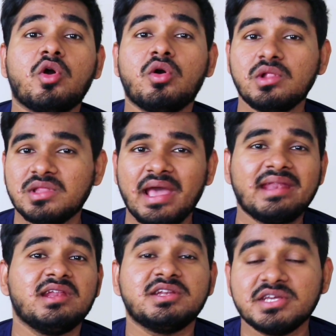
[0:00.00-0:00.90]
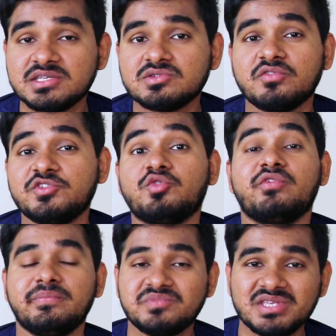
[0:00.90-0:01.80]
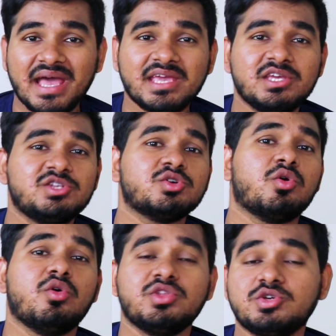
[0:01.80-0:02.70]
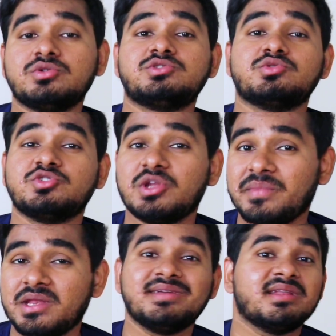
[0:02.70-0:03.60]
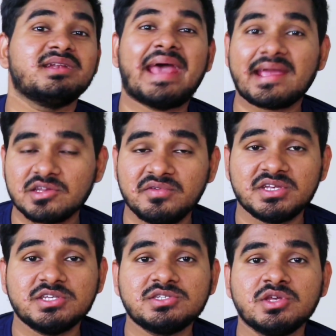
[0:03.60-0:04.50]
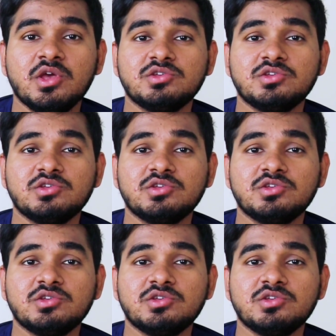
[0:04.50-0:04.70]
all the analytics of your website or your social media internet activities